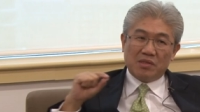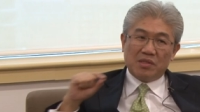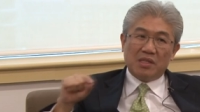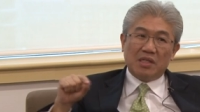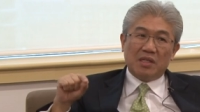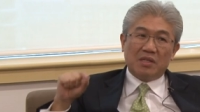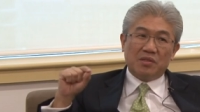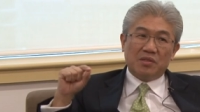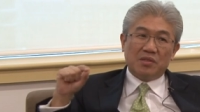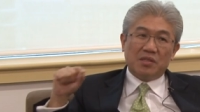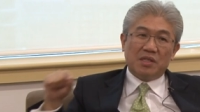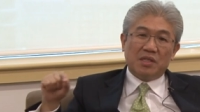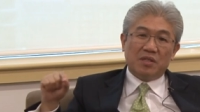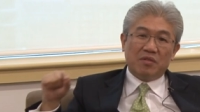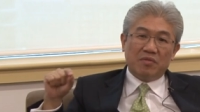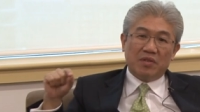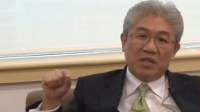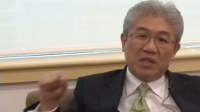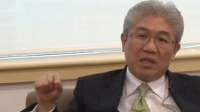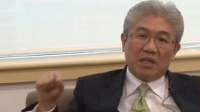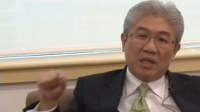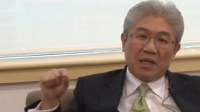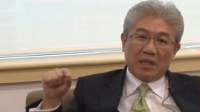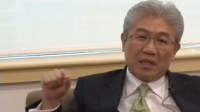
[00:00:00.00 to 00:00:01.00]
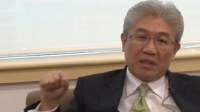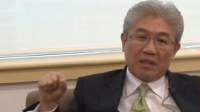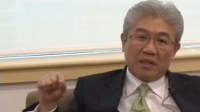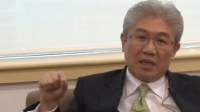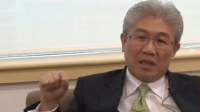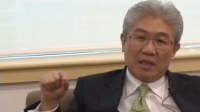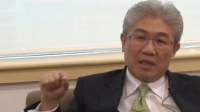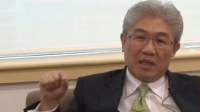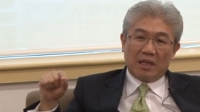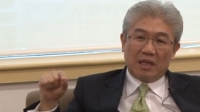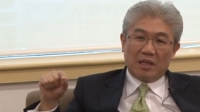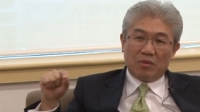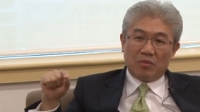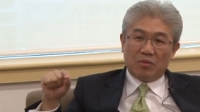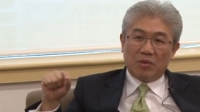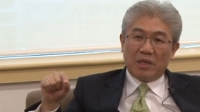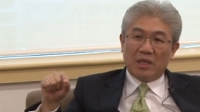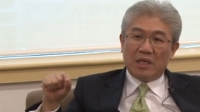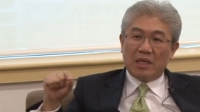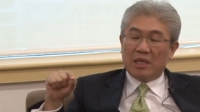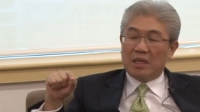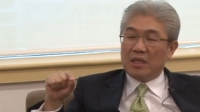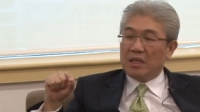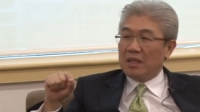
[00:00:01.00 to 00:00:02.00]
see a CV like that, I
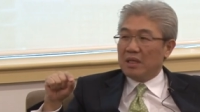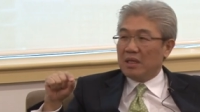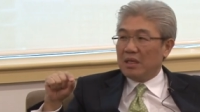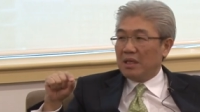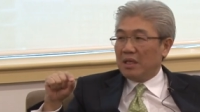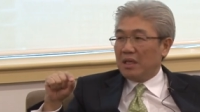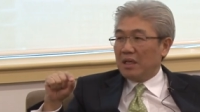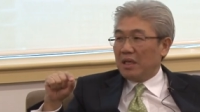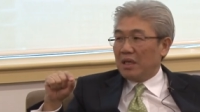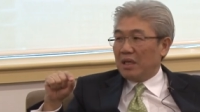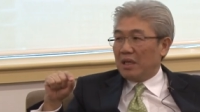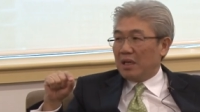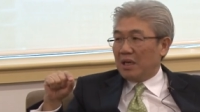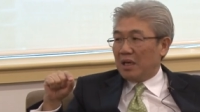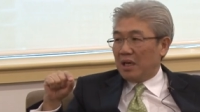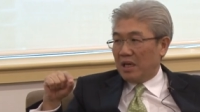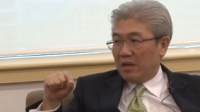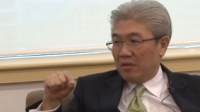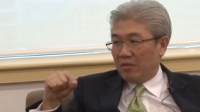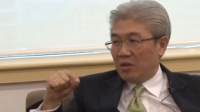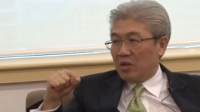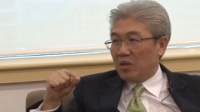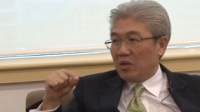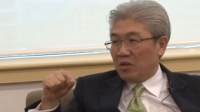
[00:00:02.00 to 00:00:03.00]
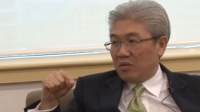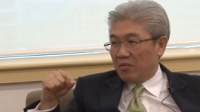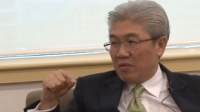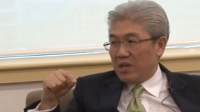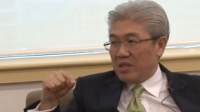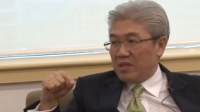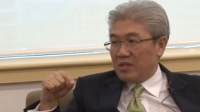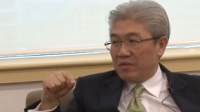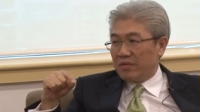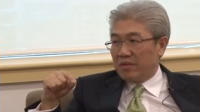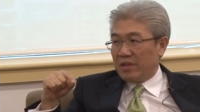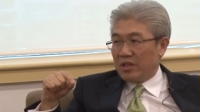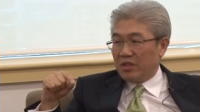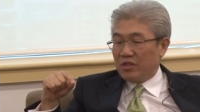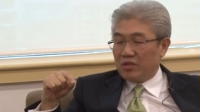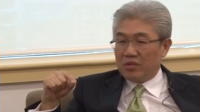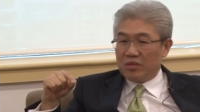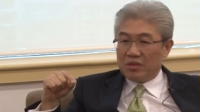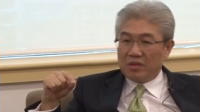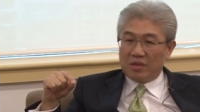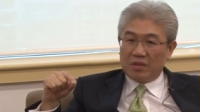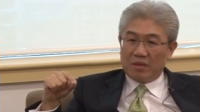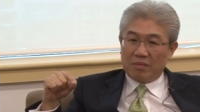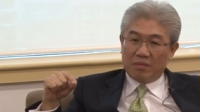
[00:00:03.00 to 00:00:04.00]
really have a lot of
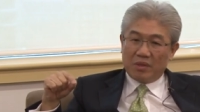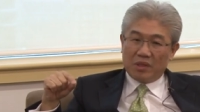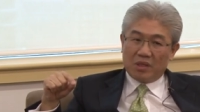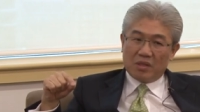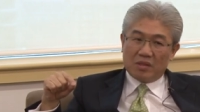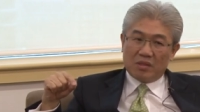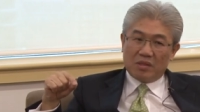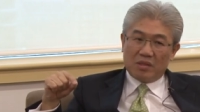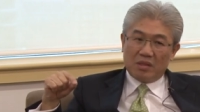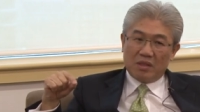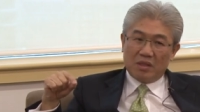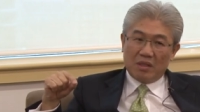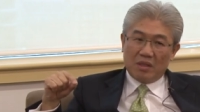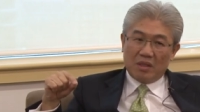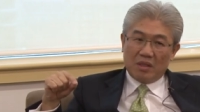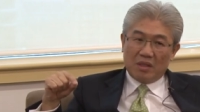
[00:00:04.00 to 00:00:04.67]
reservation because